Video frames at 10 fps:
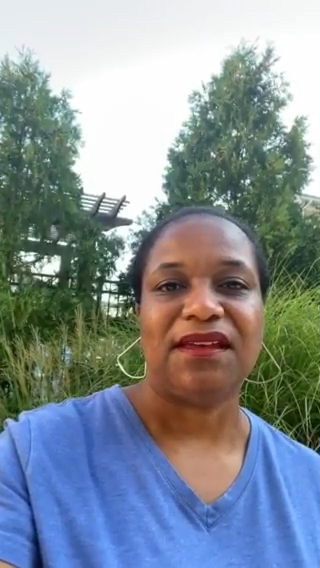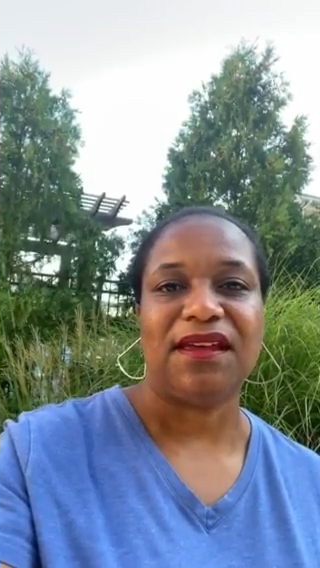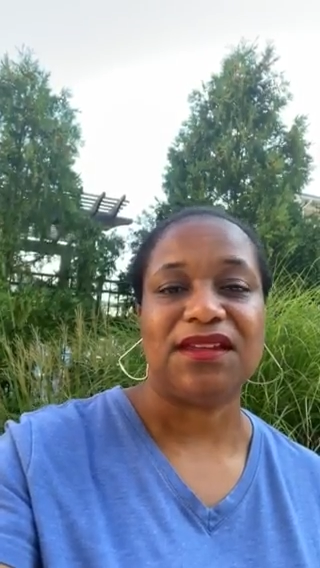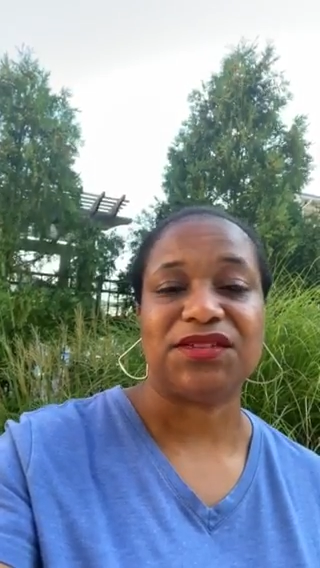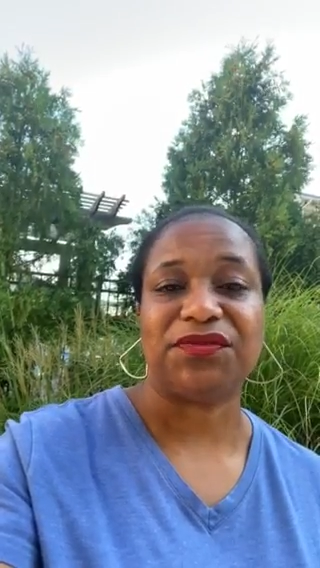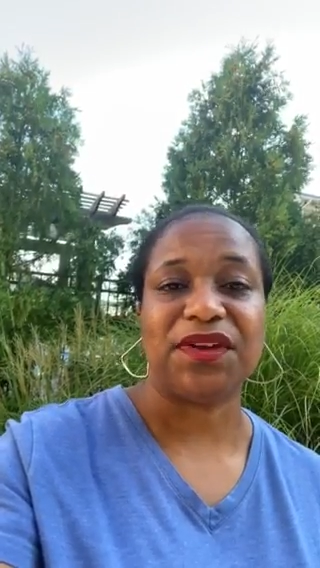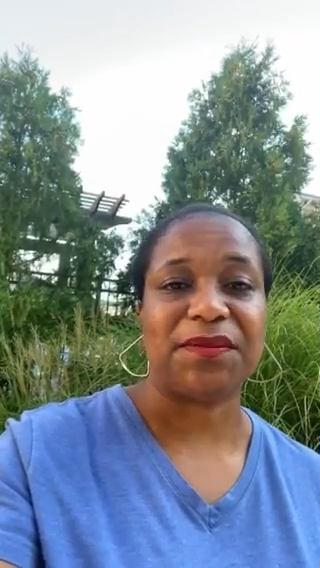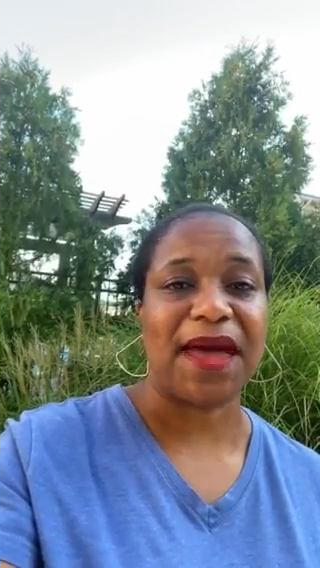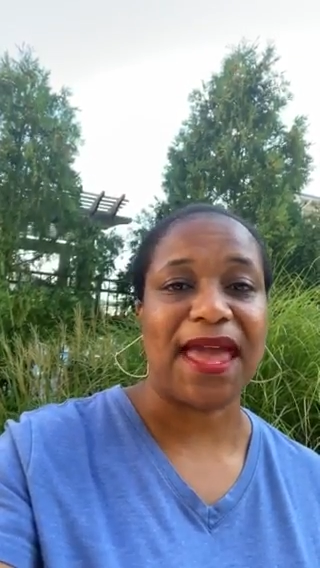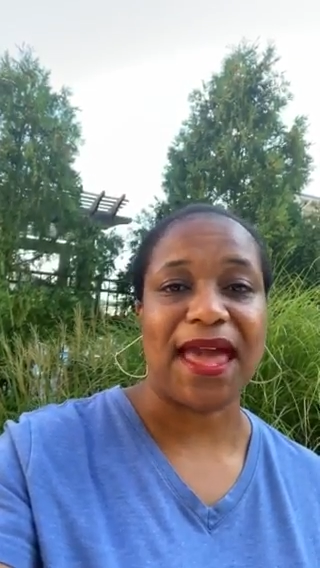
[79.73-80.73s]
And it's a
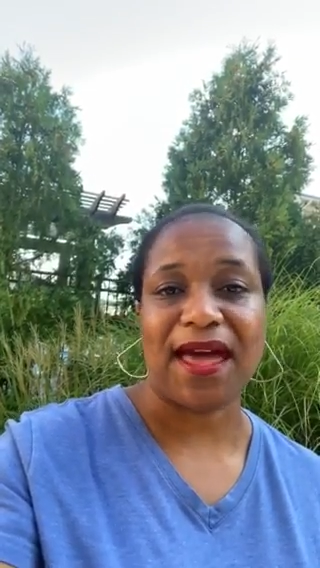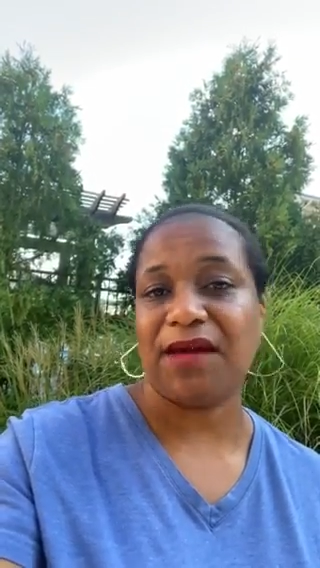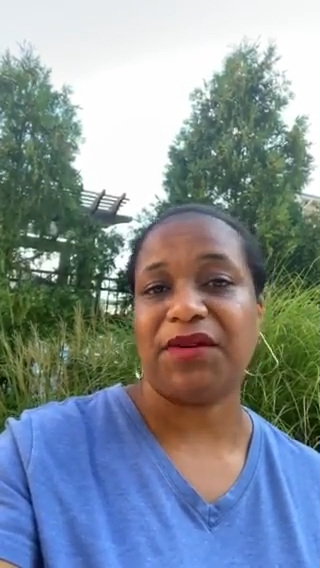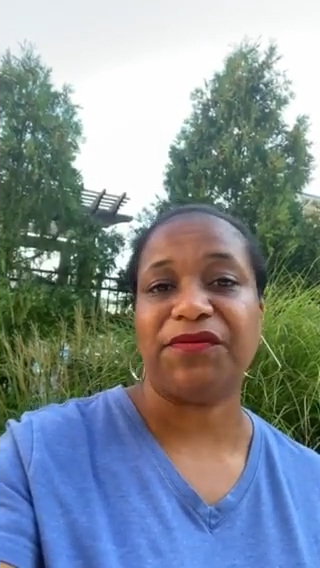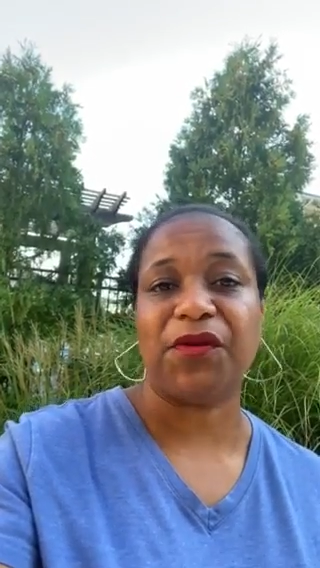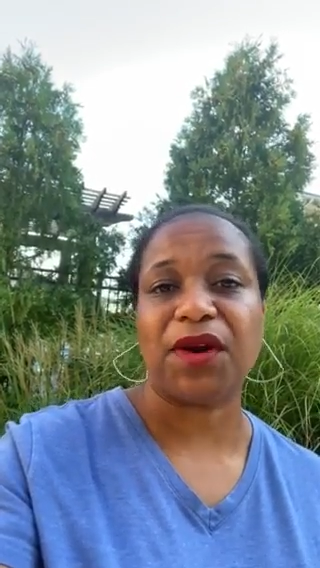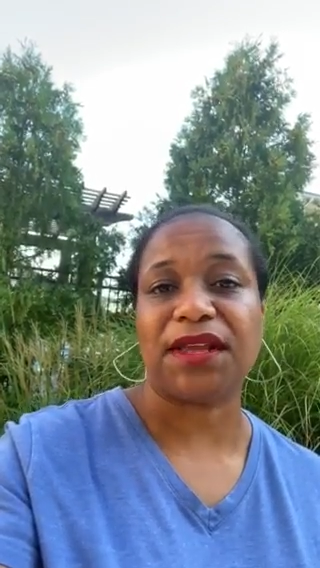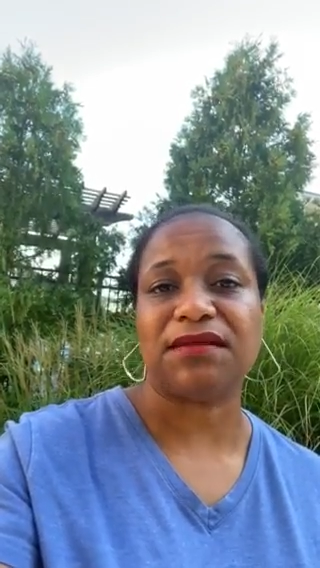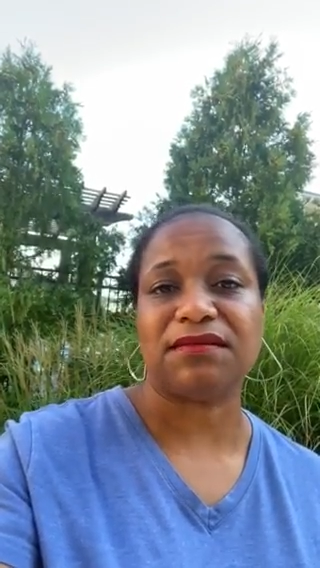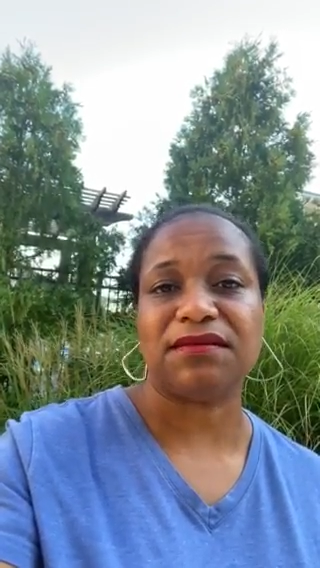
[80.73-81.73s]
freedom I'm
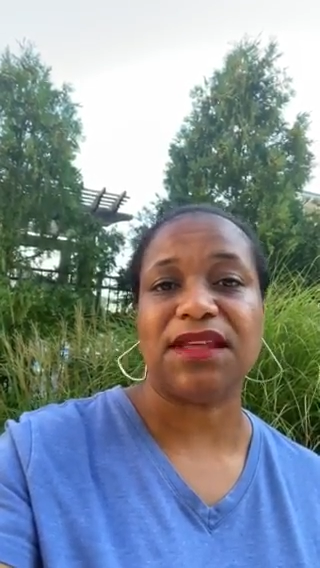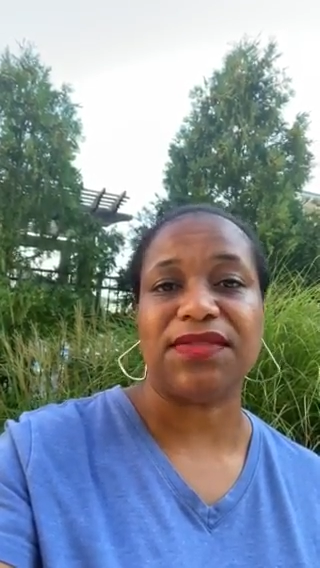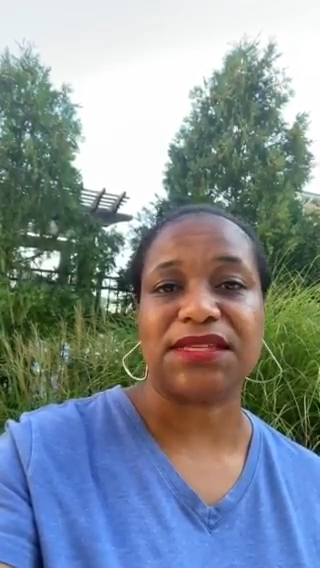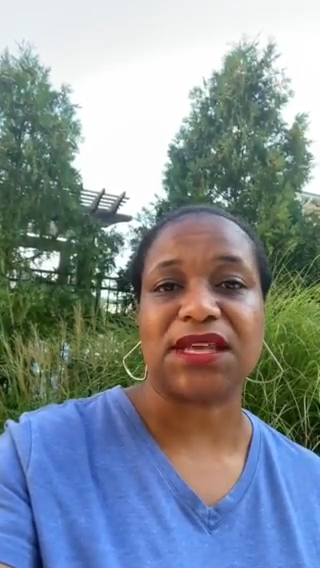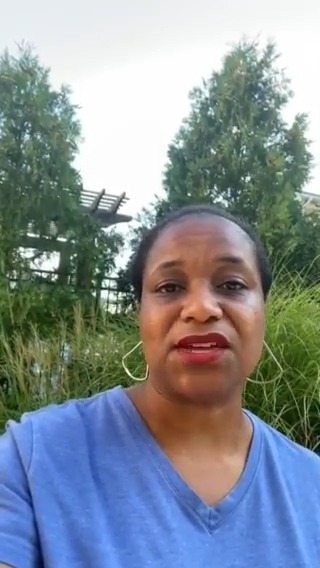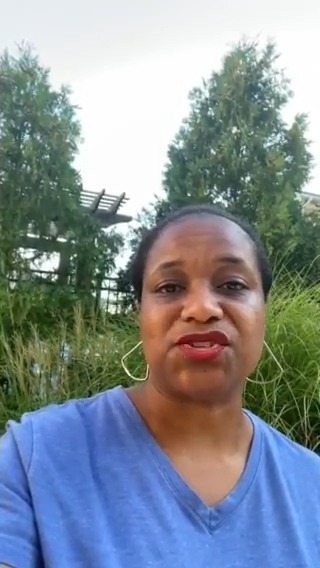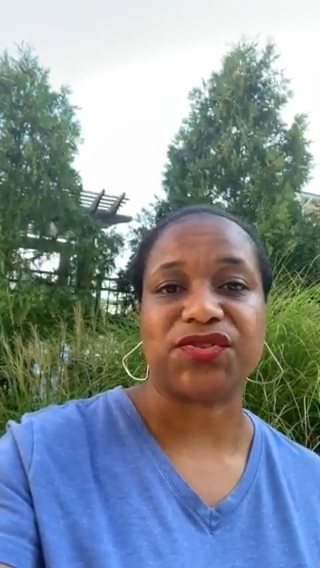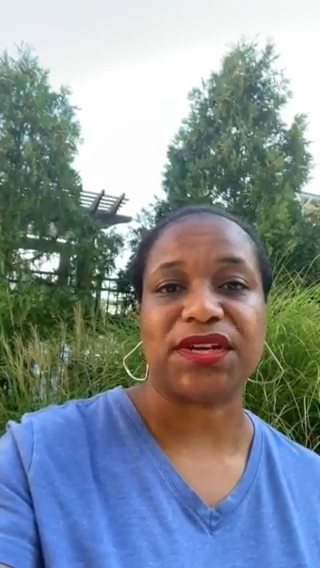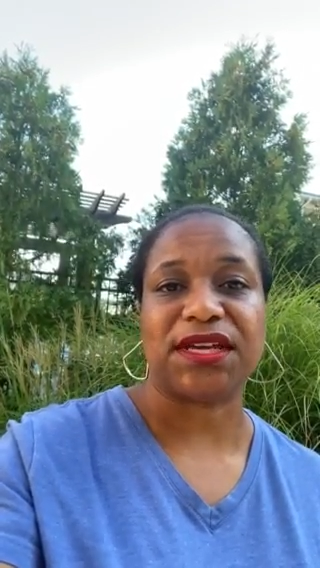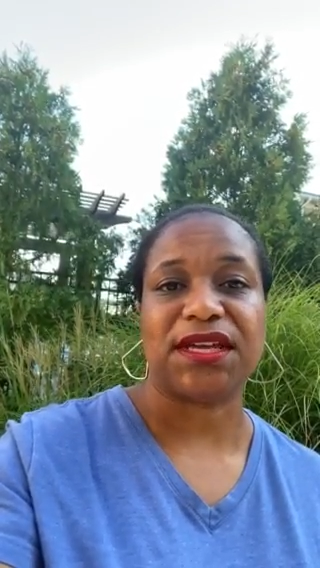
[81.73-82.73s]
afforded in this
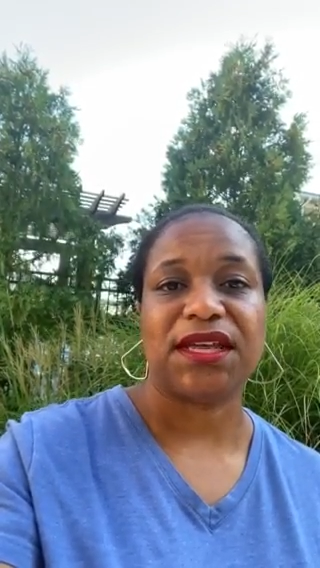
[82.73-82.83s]
country,